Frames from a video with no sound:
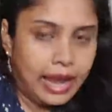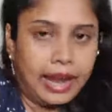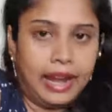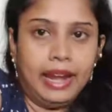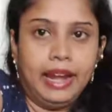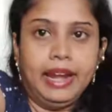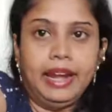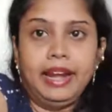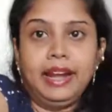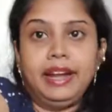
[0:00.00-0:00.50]

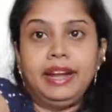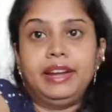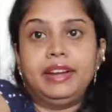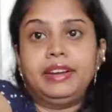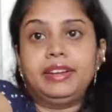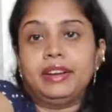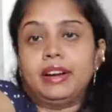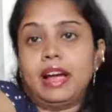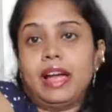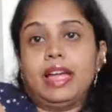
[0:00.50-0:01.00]

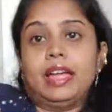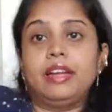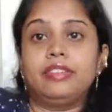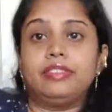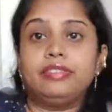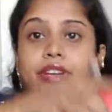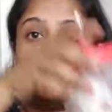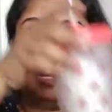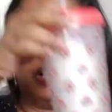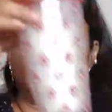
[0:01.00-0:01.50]
And I
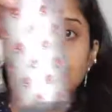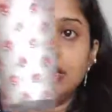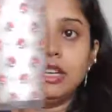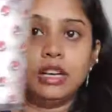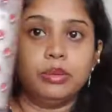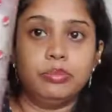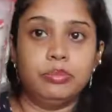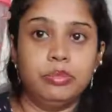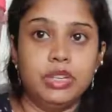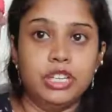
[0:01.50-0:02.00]
have taken
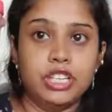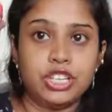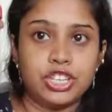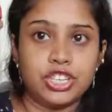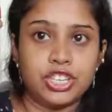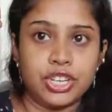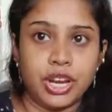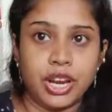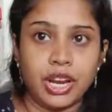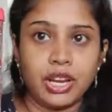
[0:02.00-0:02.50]
her
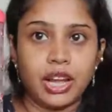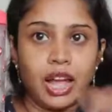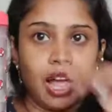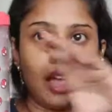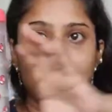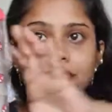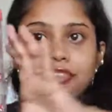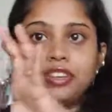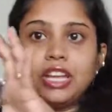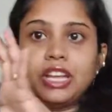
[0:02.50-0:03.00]
milkshake.
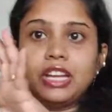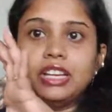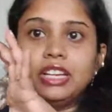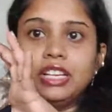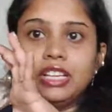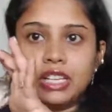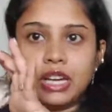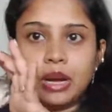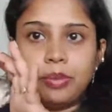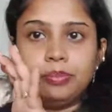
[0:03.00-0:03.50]
I have
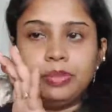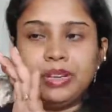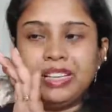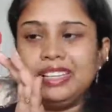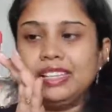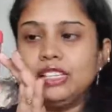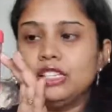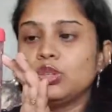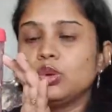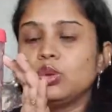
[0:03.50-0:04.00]
taken it
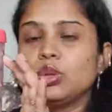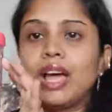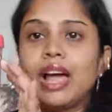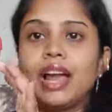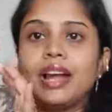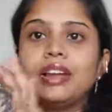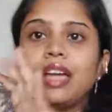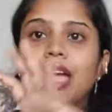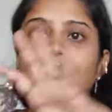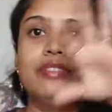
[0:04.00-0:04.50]
completely so
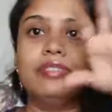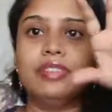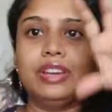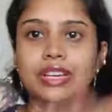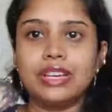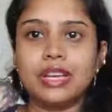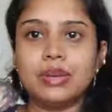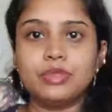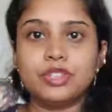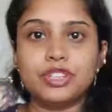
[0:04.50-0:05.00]
that
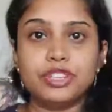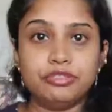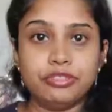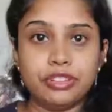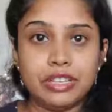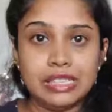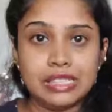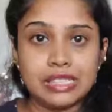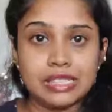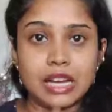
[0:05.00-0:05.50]
every time she
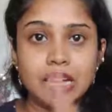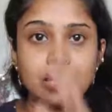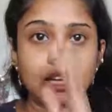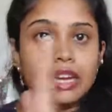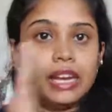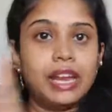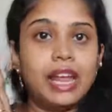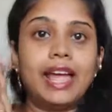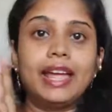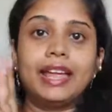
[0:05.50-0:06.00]
feels
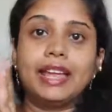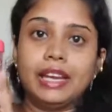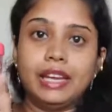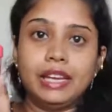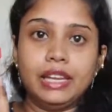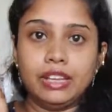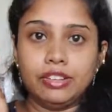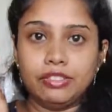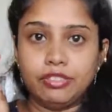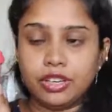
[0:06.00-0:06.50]
hungry, I
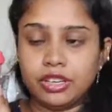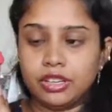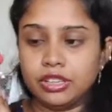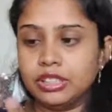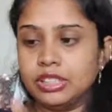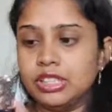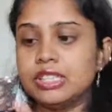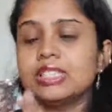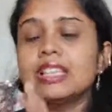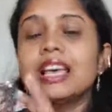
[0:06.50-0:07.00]
can give
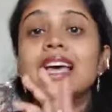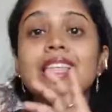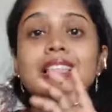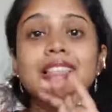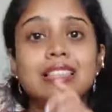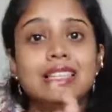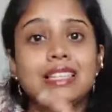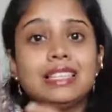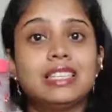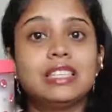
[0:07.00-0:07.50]
her this.
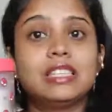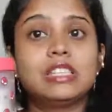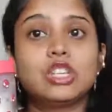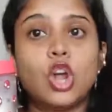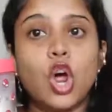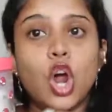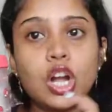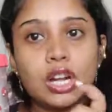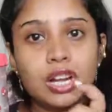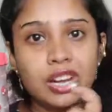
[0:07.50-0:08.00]
This is
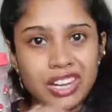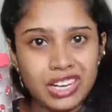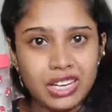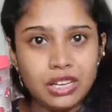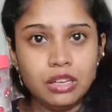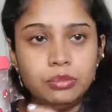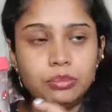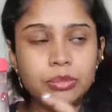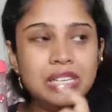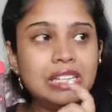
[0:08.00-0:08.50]
not
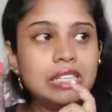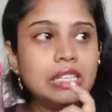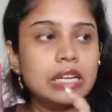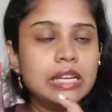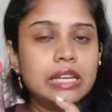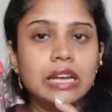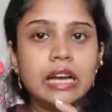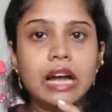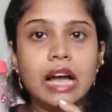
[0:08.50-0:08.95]
real milk.